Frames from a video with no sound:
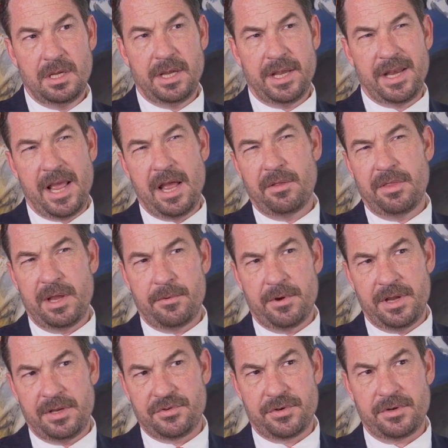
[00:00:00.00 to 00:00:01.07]
in how they
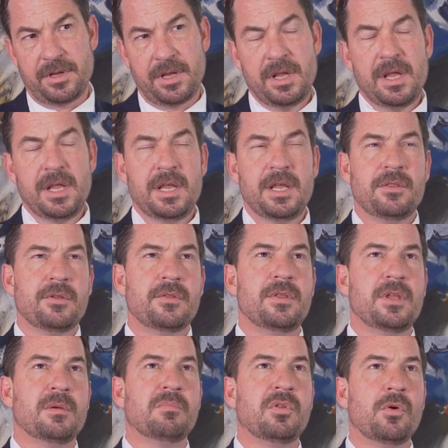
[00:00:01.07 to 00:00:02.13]
were injured. Either
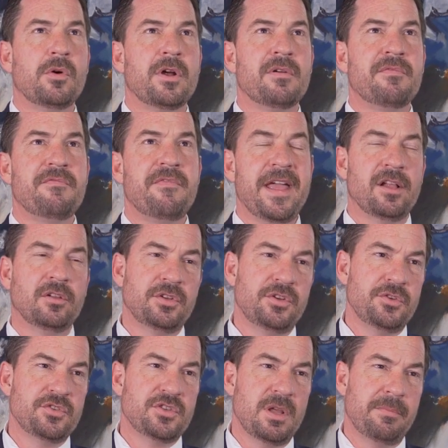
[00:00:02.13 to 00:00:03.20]
the employer failed to
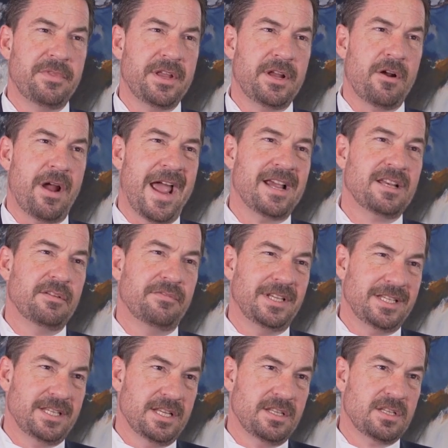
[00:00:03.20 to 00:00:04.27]
do something or
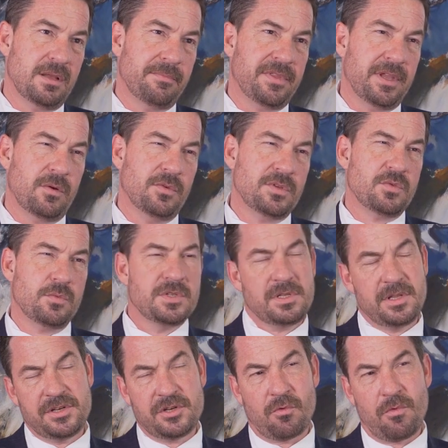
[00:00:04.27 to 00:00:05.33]
actively did something which
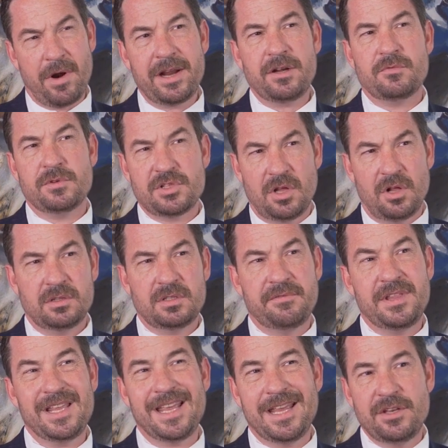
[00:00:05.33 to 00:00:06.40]
was the direct result
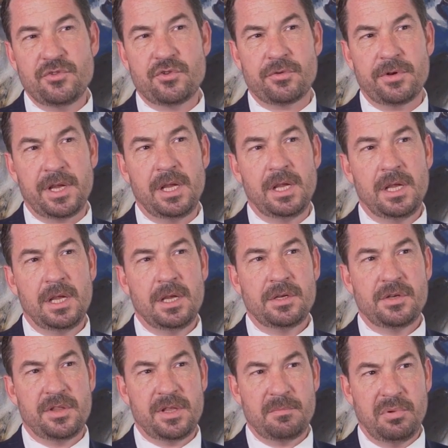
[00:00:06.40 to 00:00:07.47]
of the injury
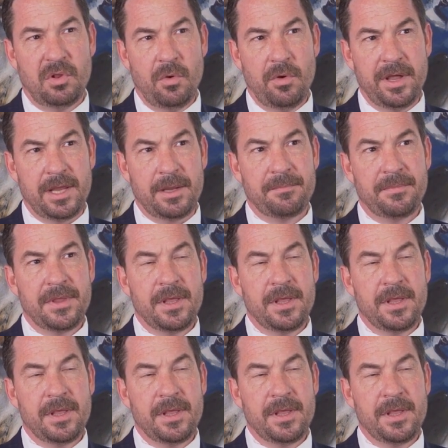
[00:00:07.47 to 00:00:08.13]
to the employee.